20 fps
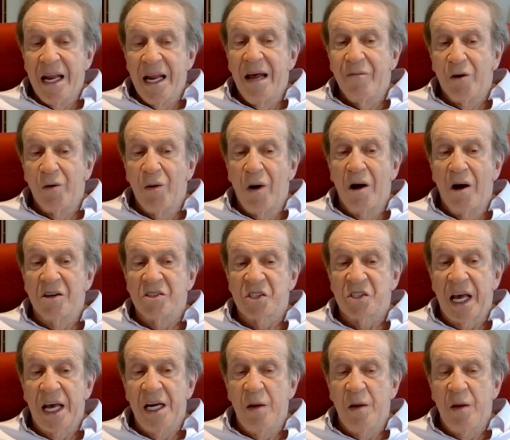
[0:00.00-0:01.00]
I never
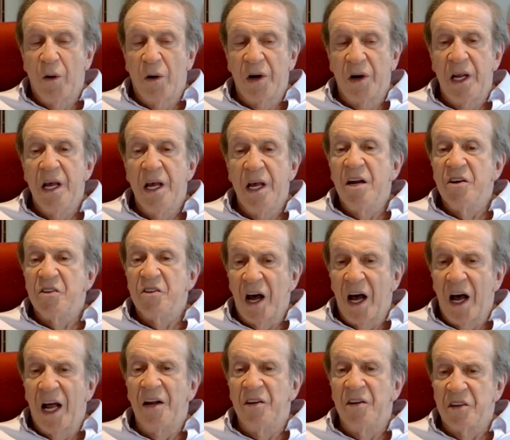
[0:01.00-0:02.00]
ask anybody
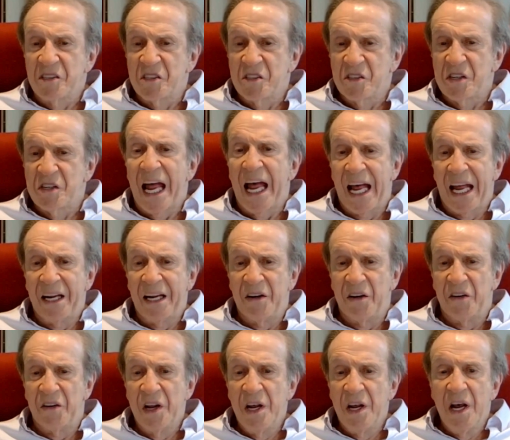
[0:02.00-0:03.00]
to
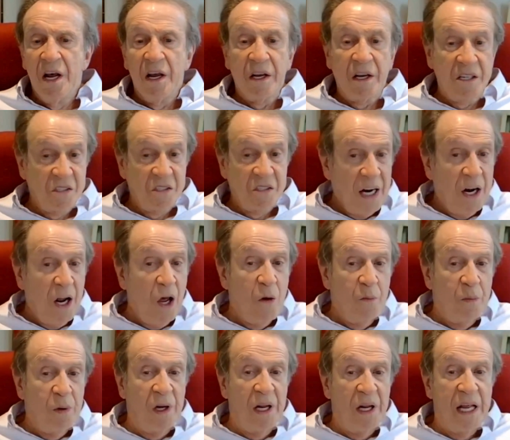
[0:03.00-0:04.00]
understand, because
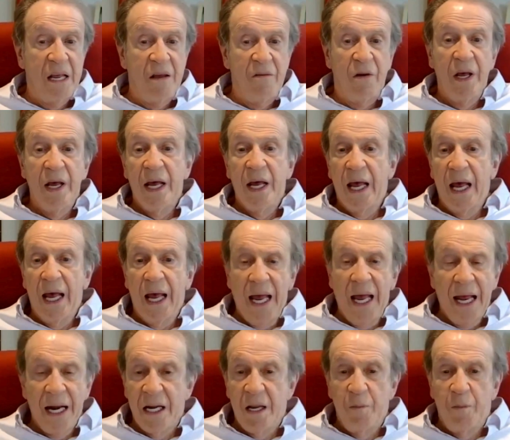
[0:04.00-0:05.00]
I don't believe
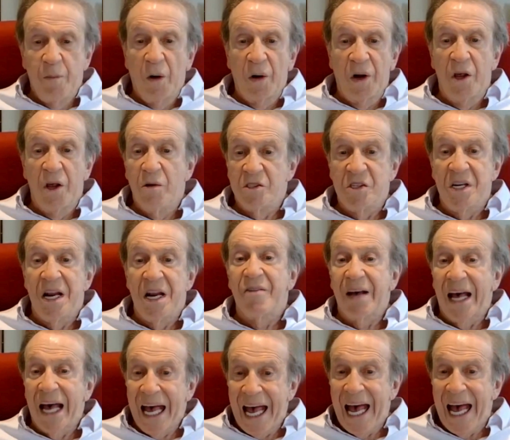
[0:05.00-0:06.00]
anybody
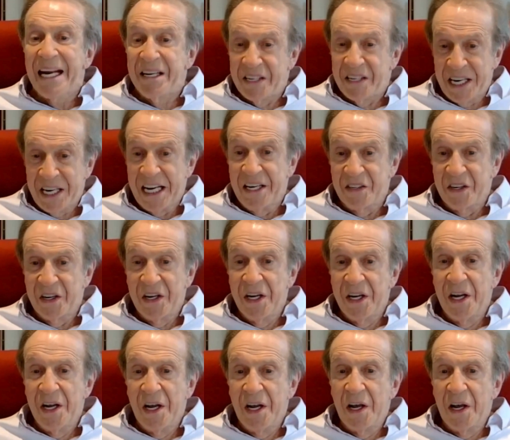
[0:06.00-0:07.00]
who's never had it
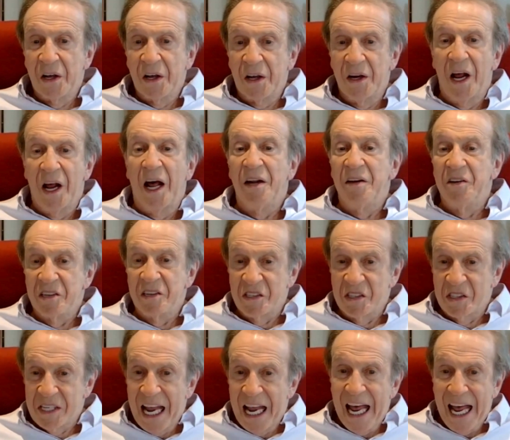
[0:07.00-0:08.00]
can
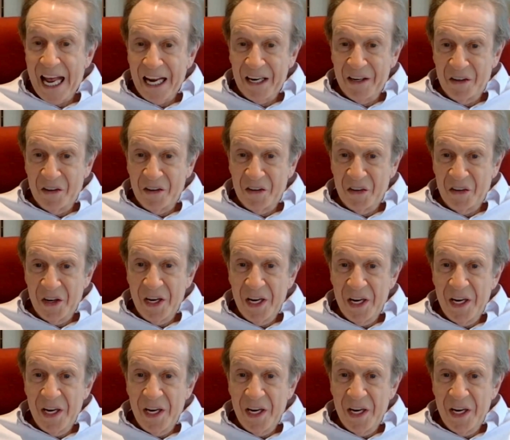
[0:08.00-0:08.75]
understand.